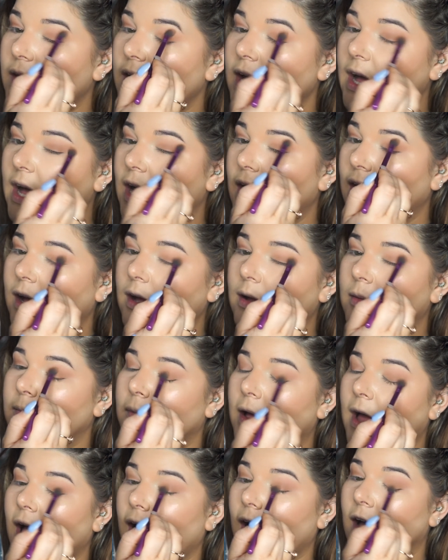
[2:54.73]

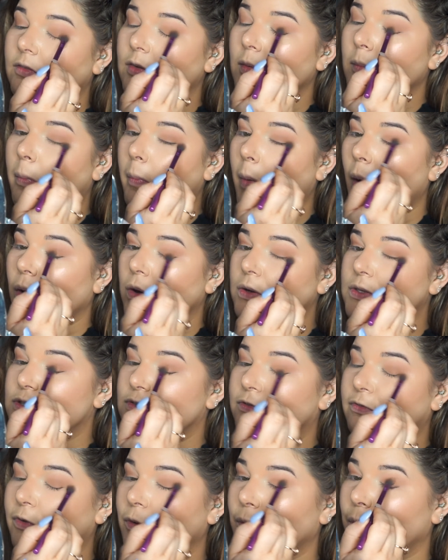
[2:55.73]
I have a box
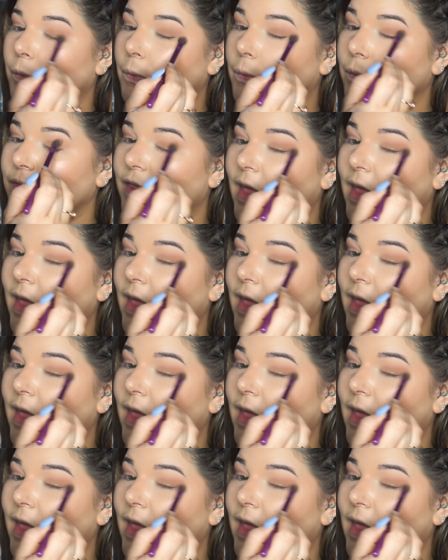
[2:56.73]
full